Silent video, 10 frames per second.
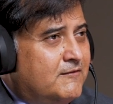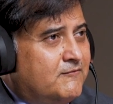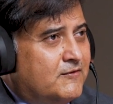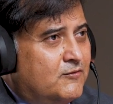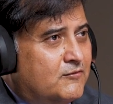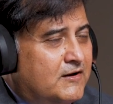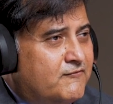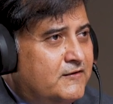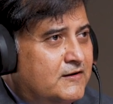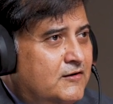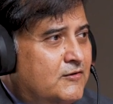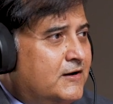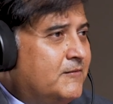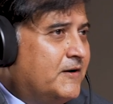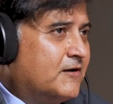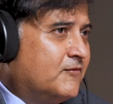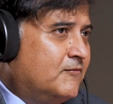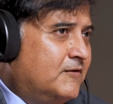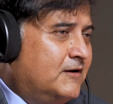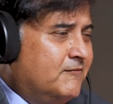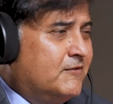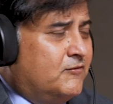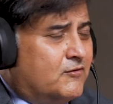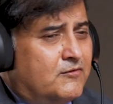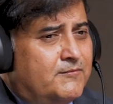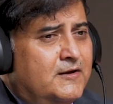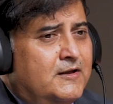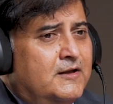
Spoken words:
when we go to Africa or any part of the world, even Europe.